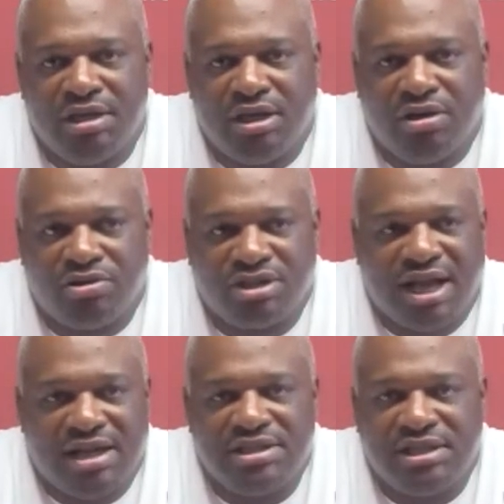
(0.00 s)
those
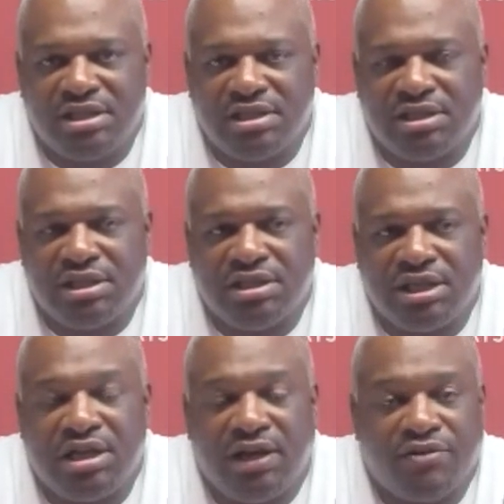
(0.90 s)
guys did
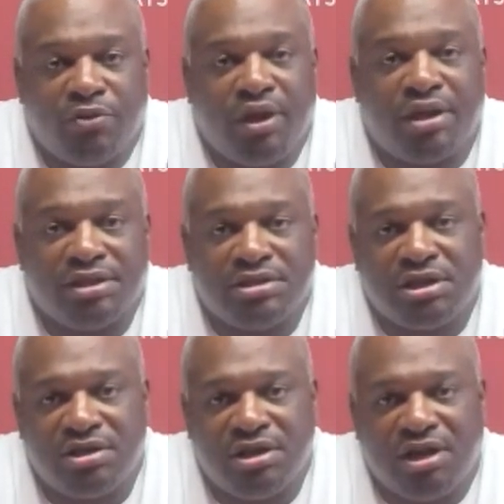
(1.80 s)
enough to win.
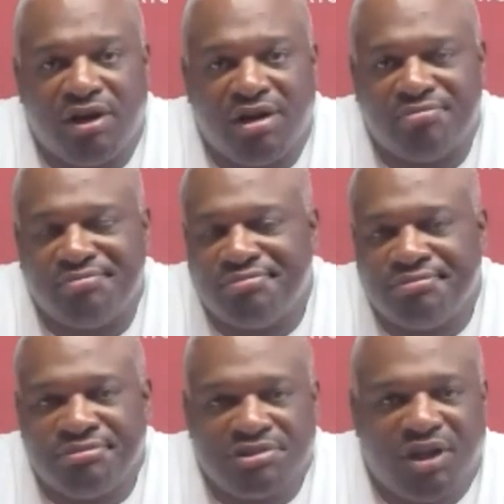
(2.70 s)
So
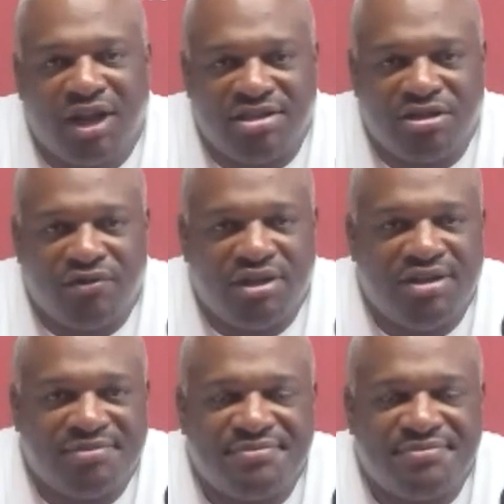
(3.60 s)
hats off to them.